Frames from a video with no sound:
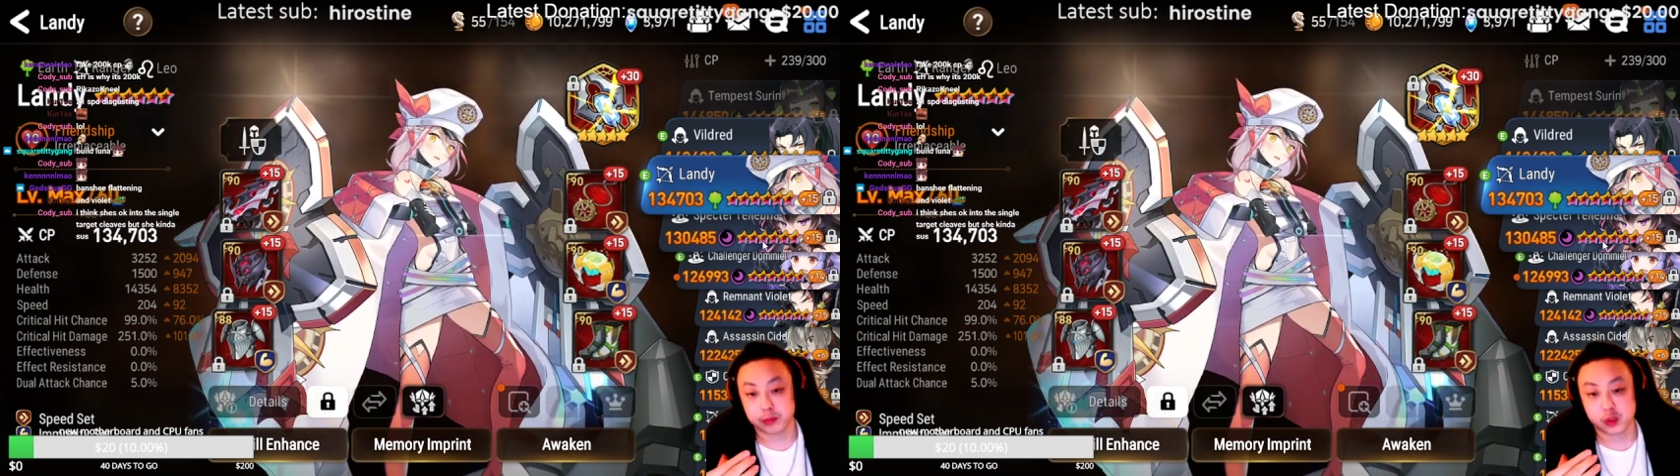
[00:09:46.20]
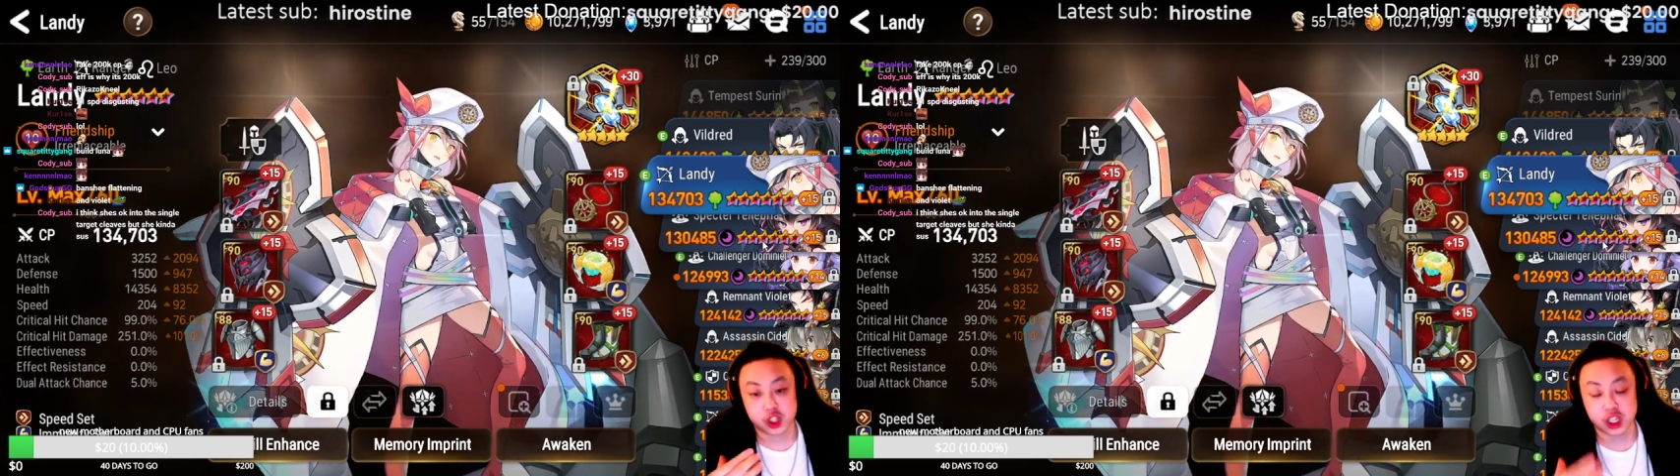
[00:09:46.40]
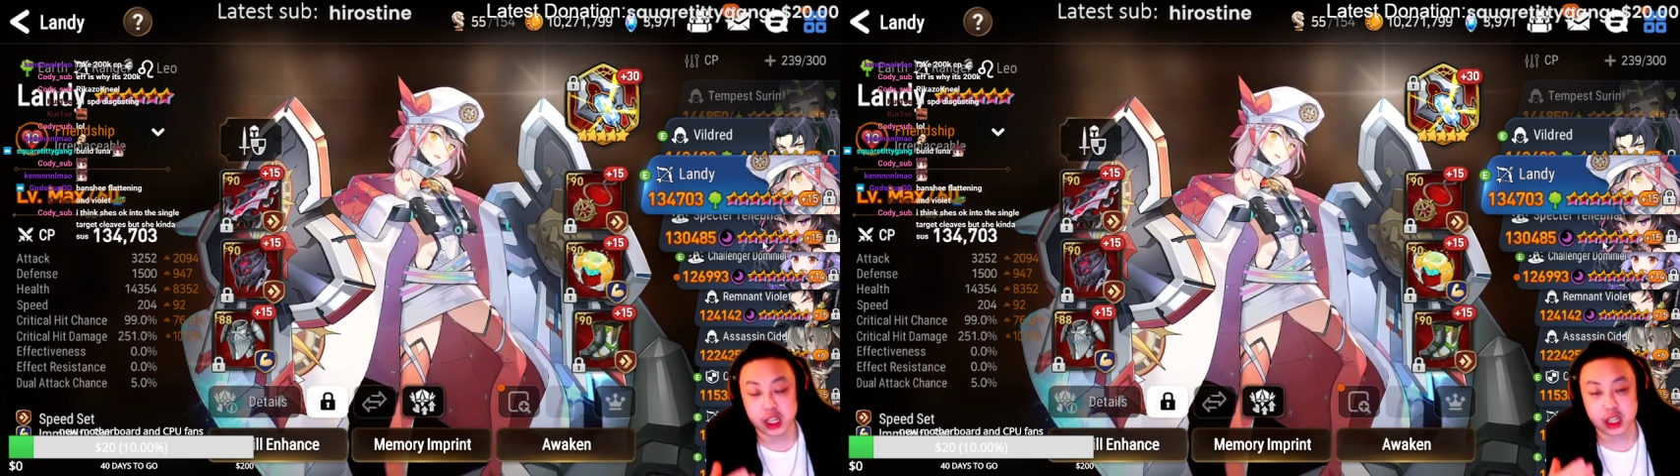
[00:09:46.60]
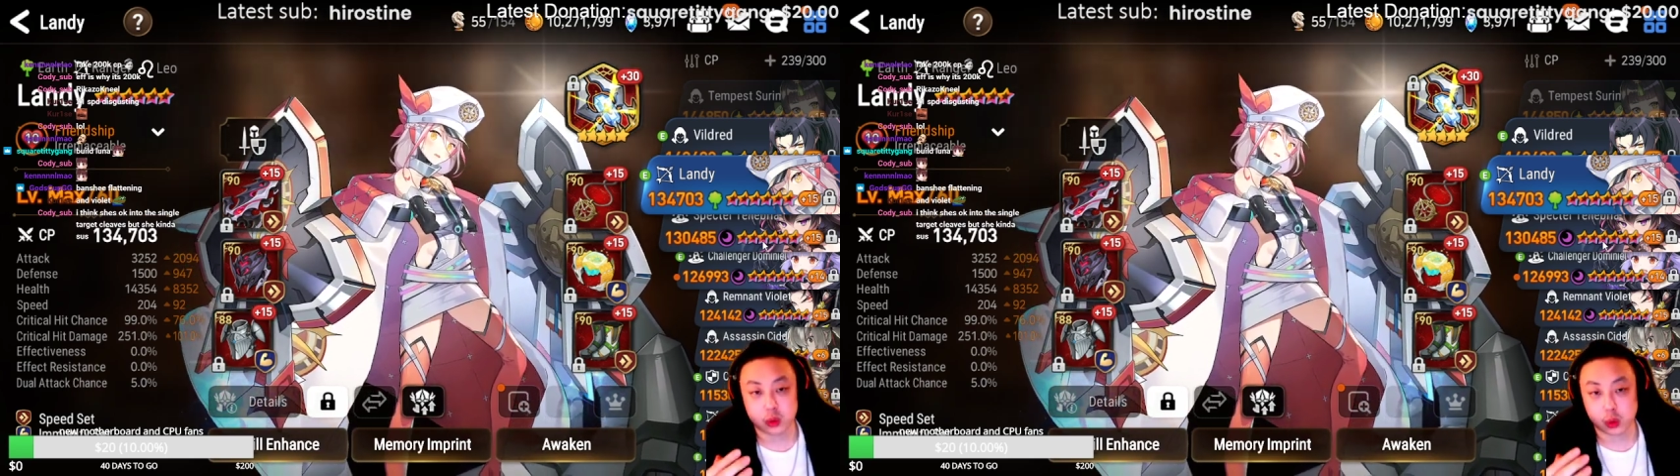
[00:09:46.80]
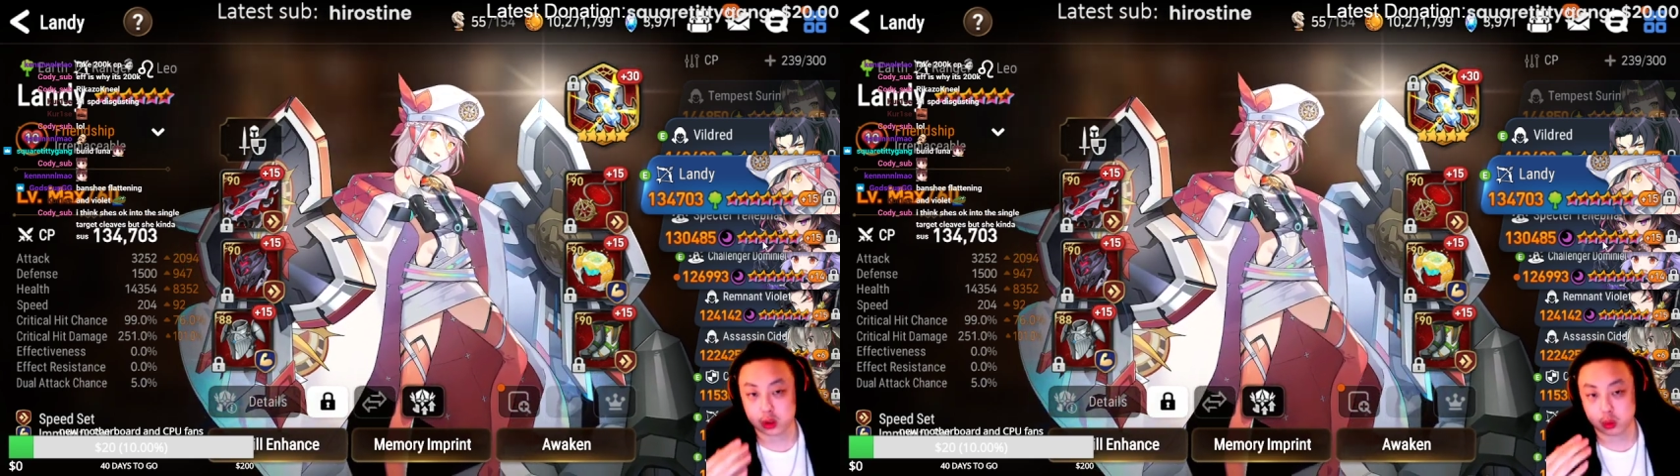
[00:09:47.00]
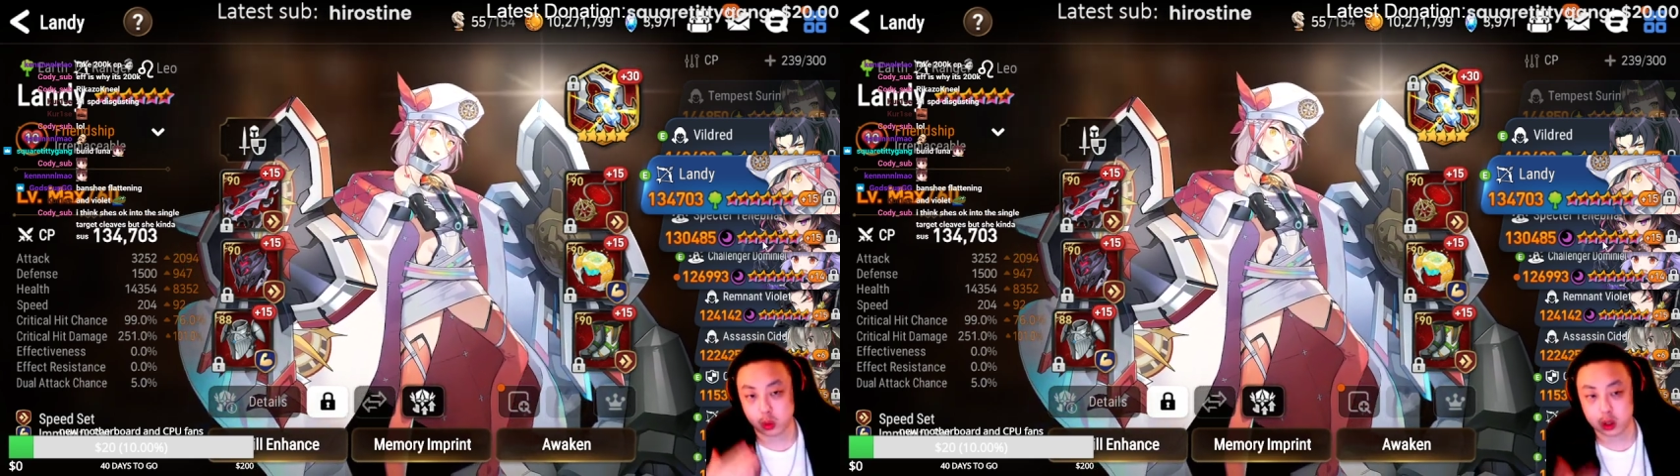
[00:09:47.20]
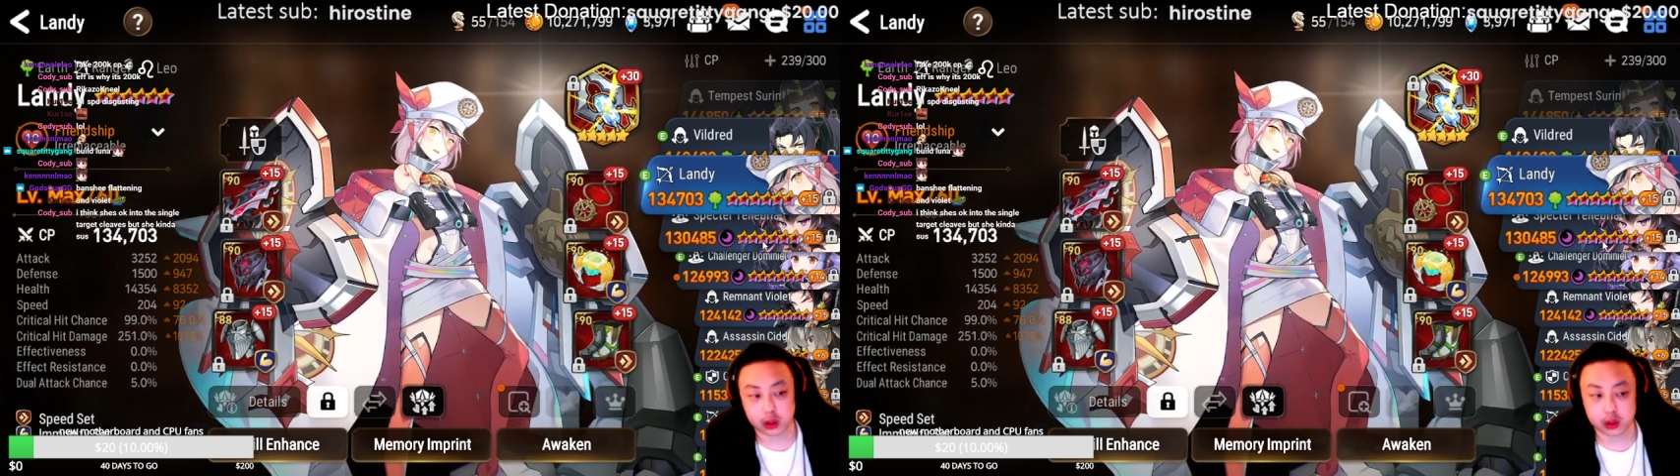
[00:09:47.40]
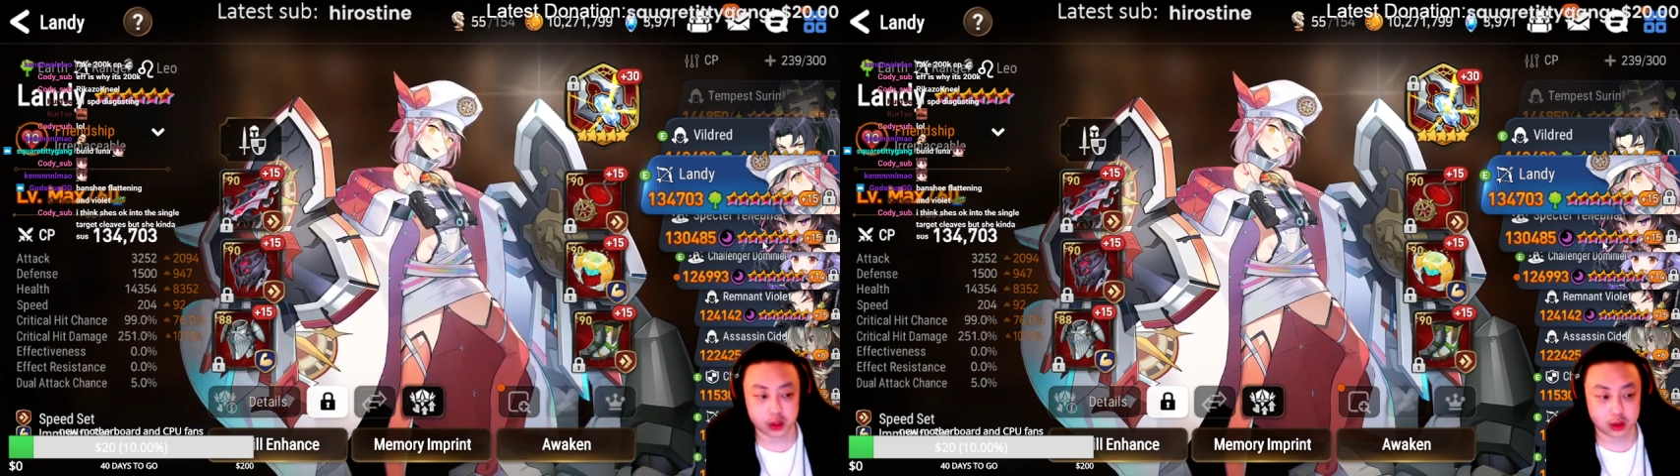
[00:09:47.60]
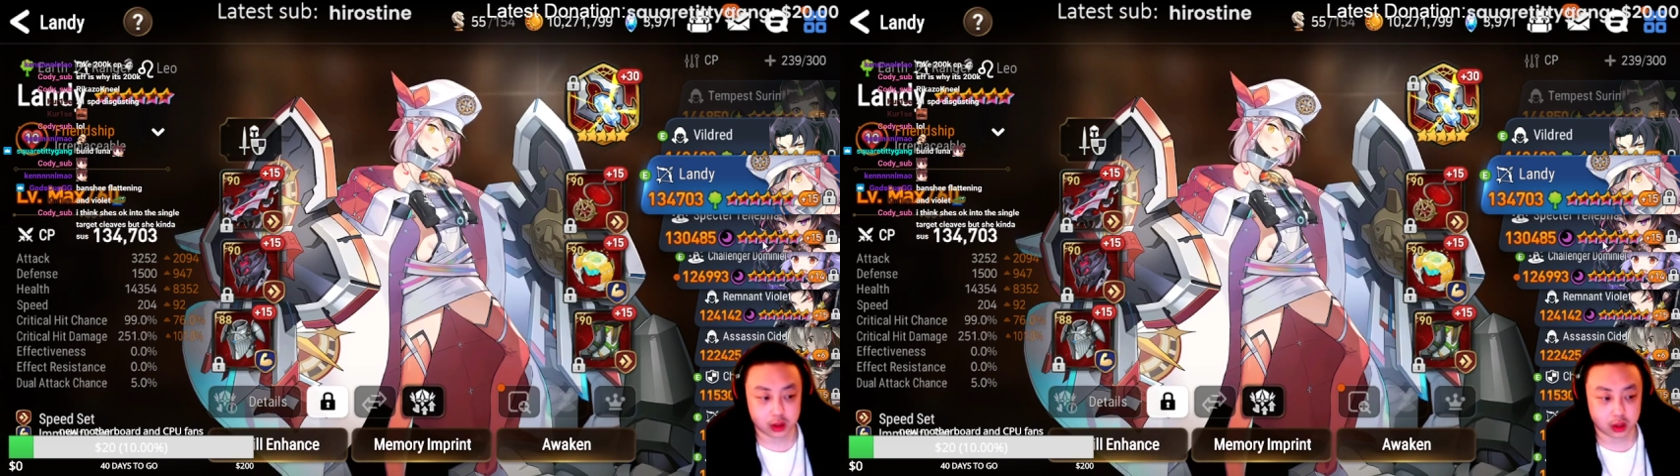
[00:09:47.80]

She has worked wonders.